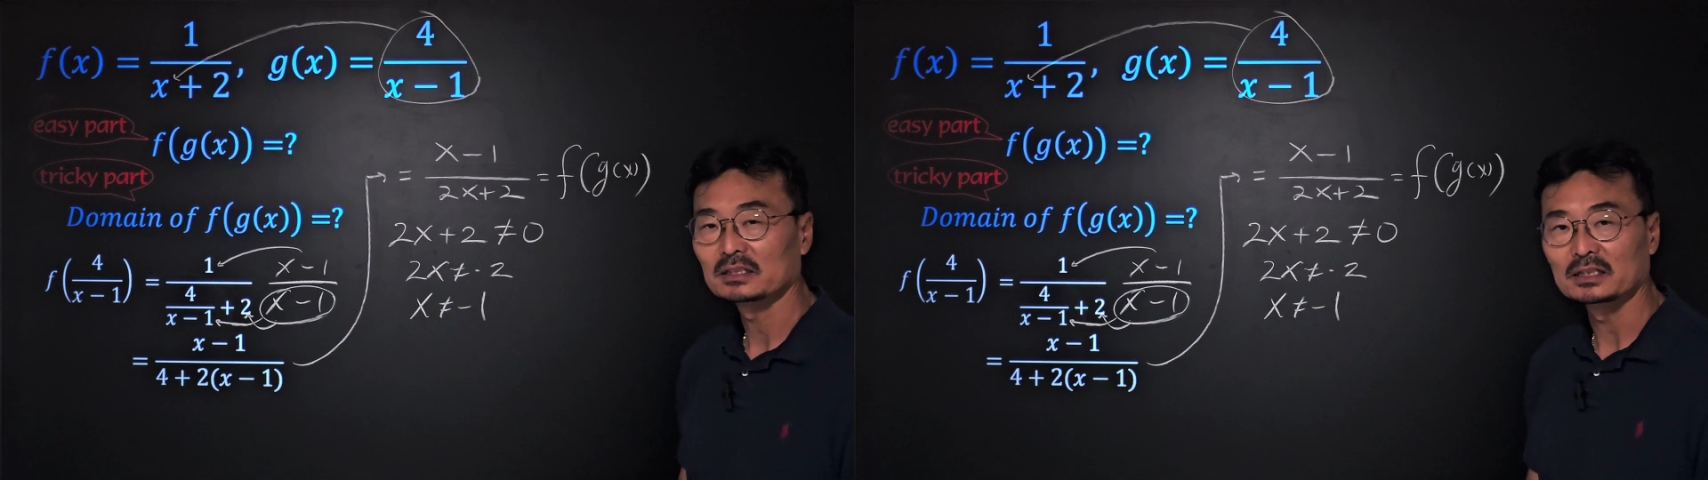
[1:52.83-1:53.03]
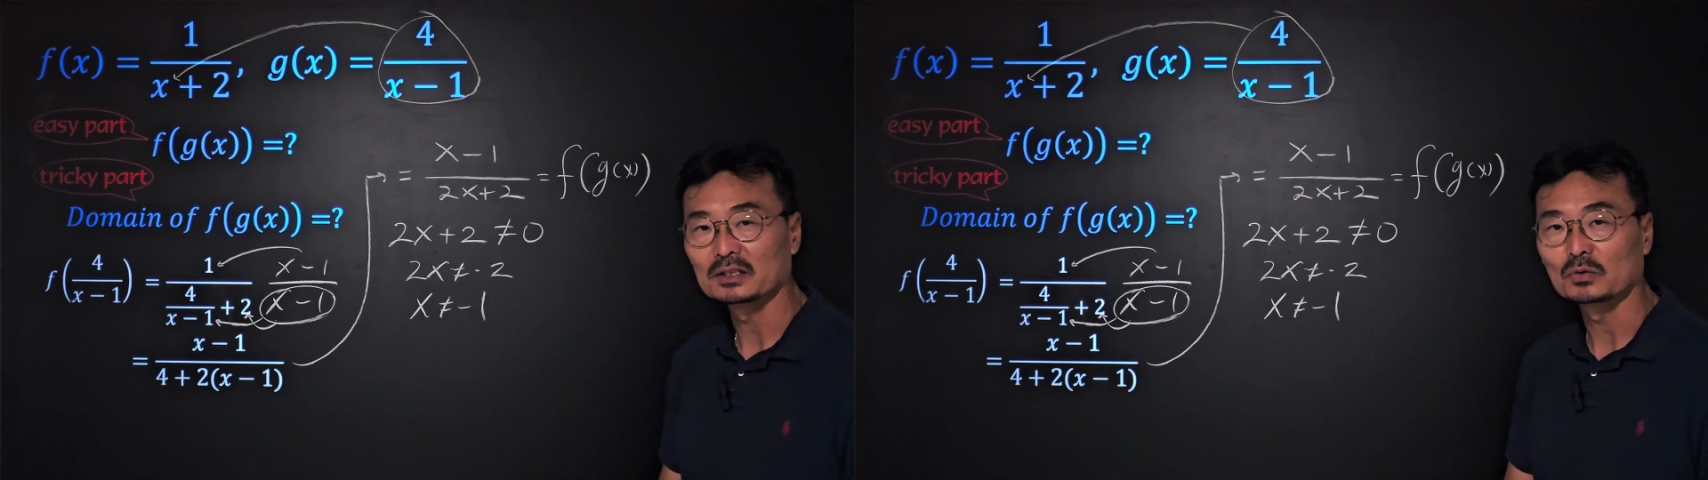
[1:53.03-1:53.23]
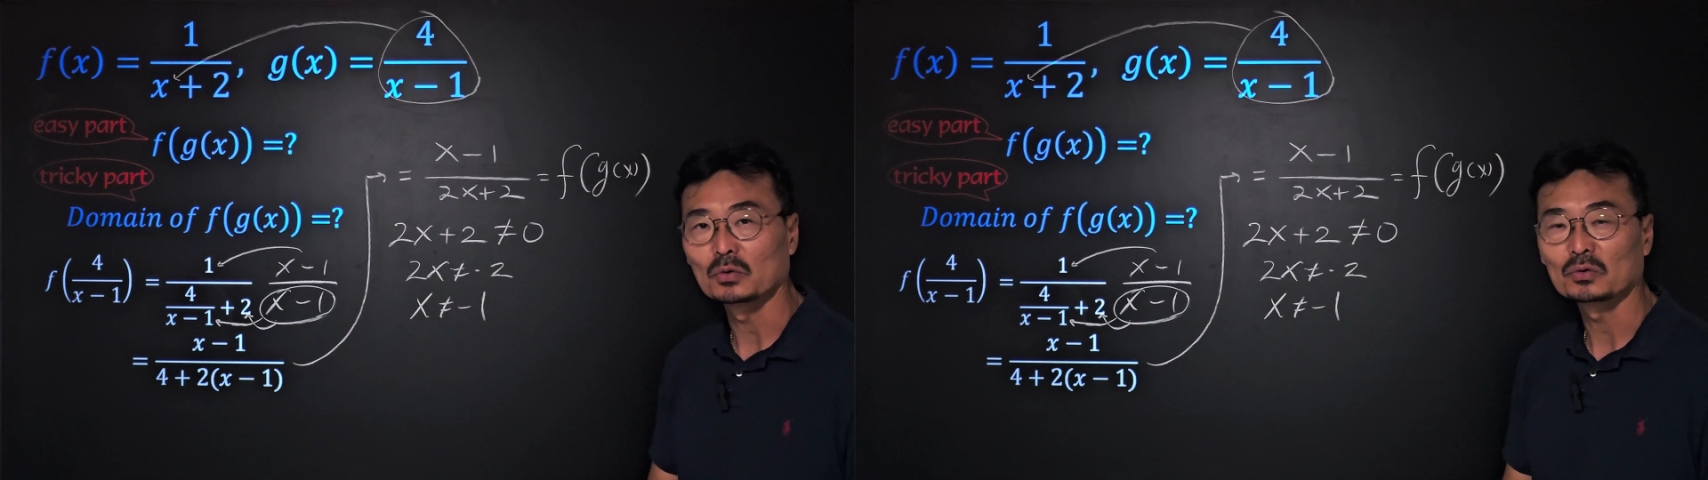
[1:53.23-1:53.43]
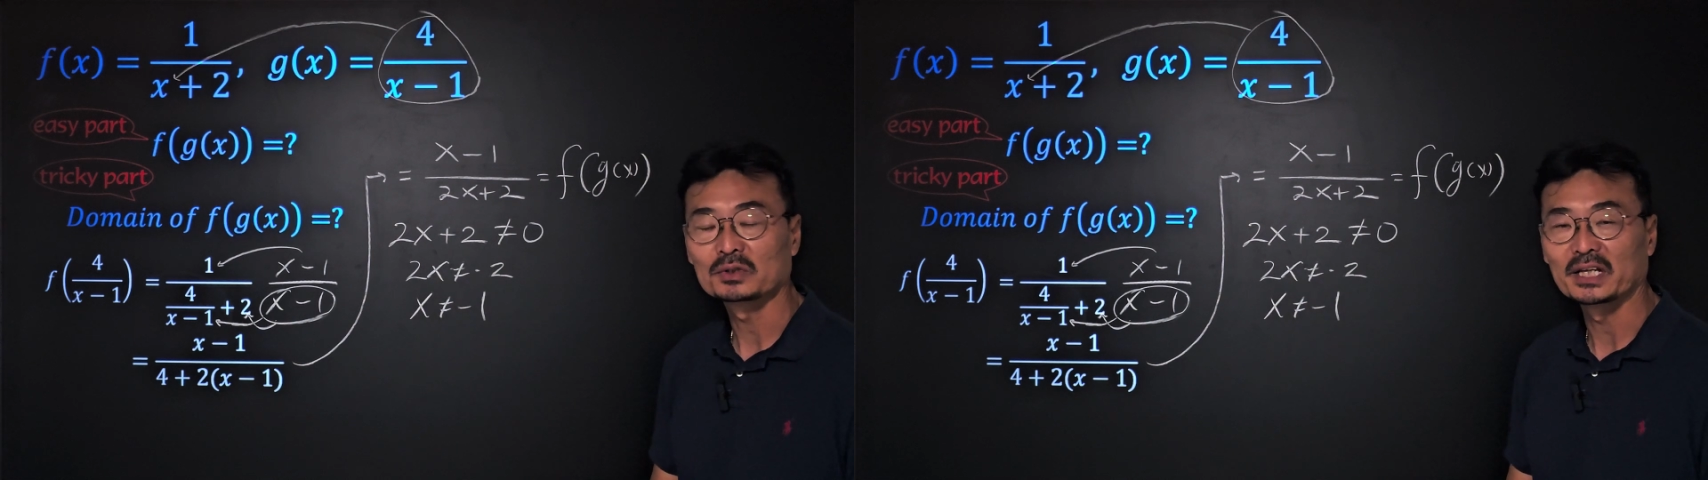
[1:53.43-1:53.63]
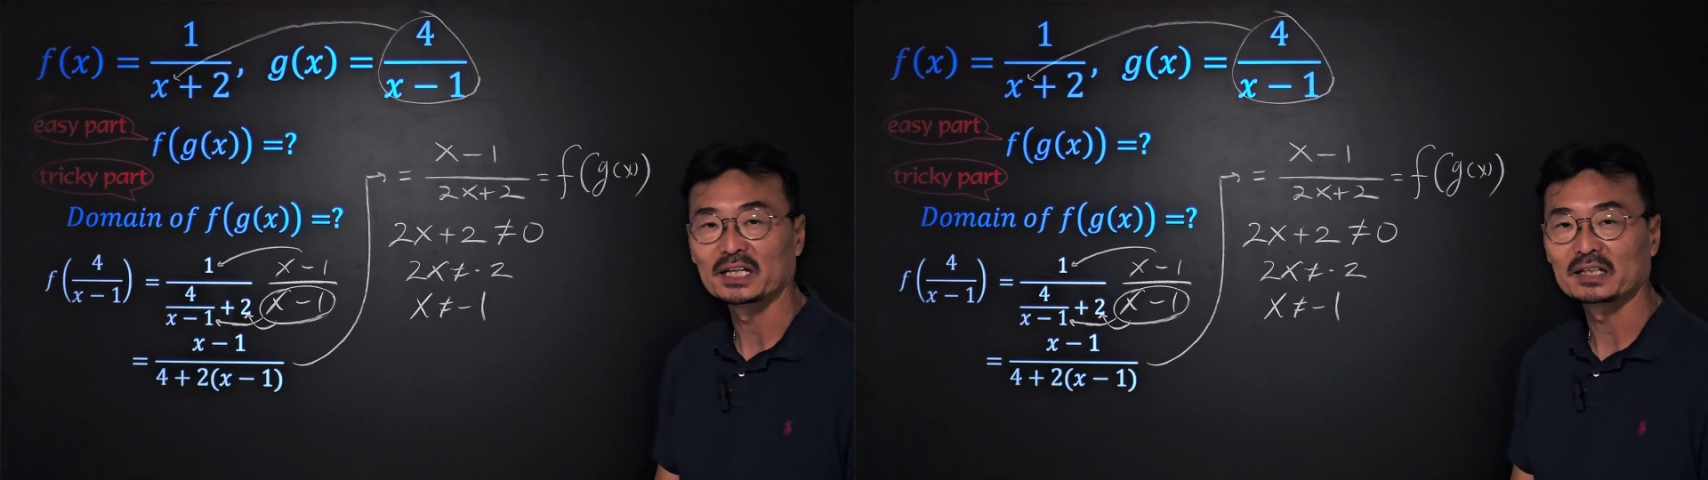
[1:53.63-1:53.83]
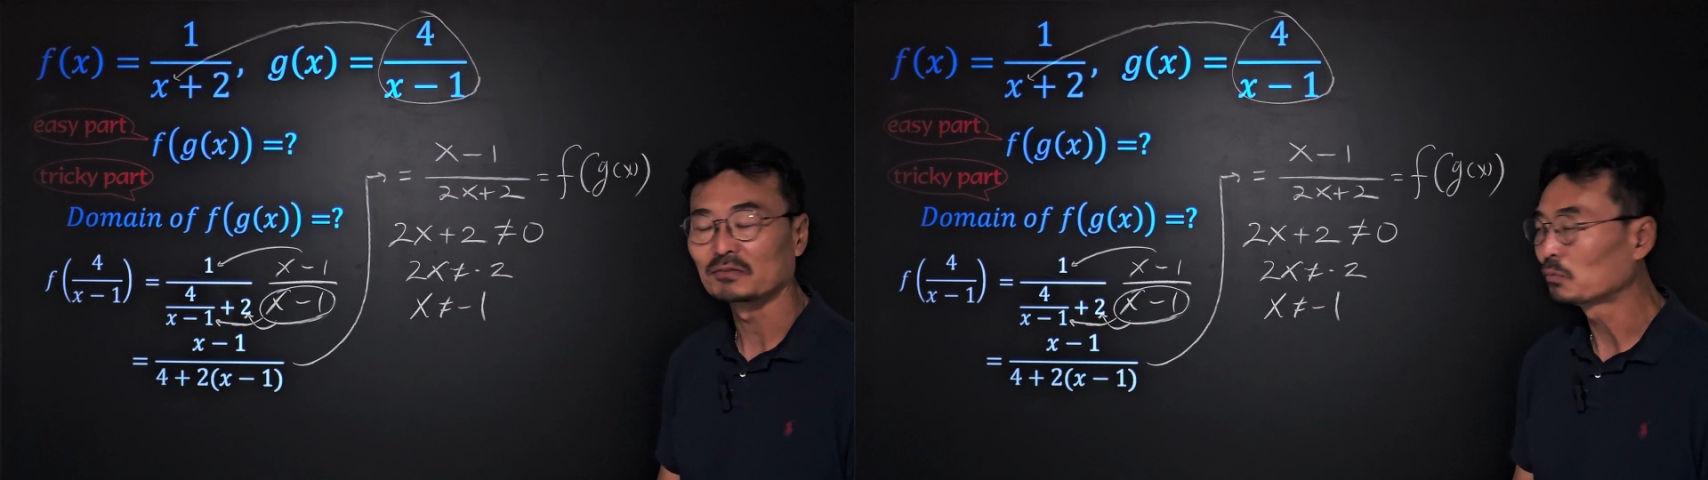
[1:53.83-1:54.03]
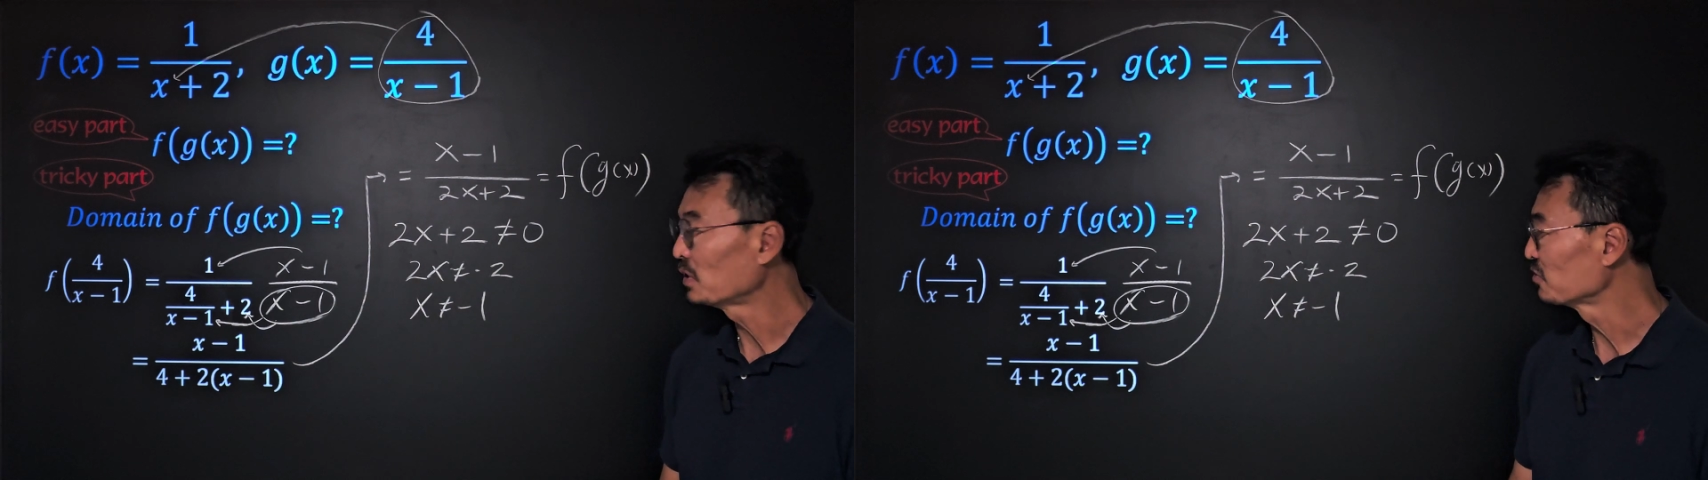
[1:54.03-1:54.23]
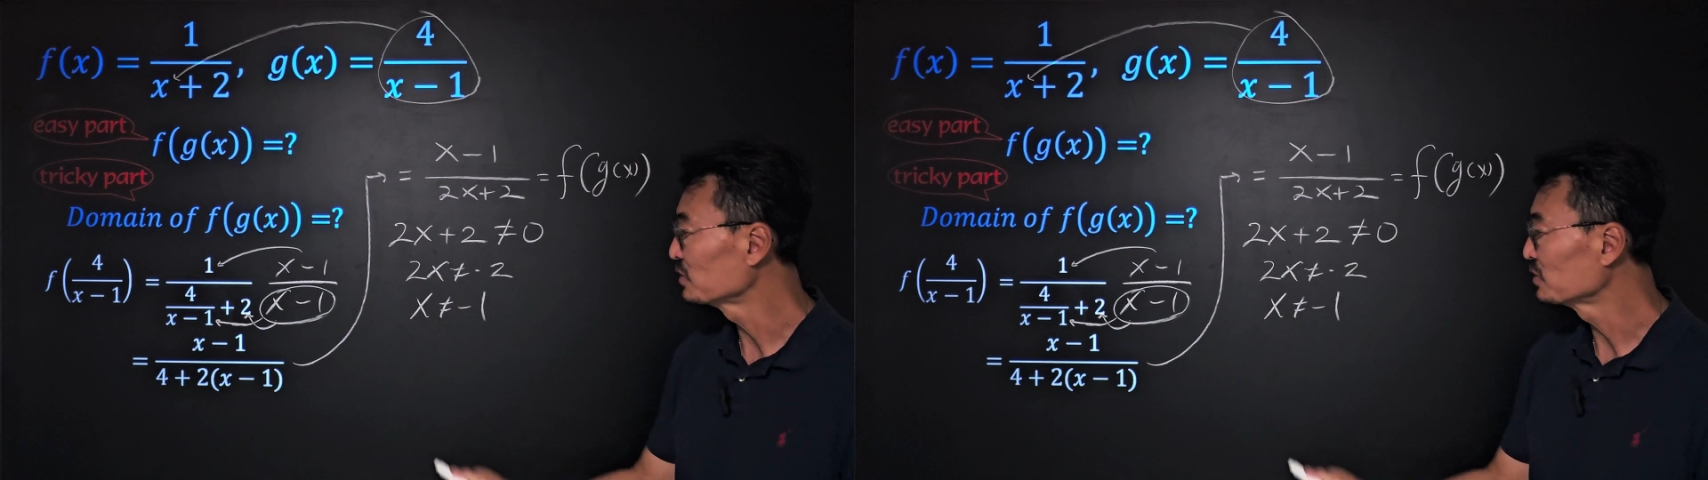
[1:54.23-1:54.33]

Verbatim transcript: equal negative 1.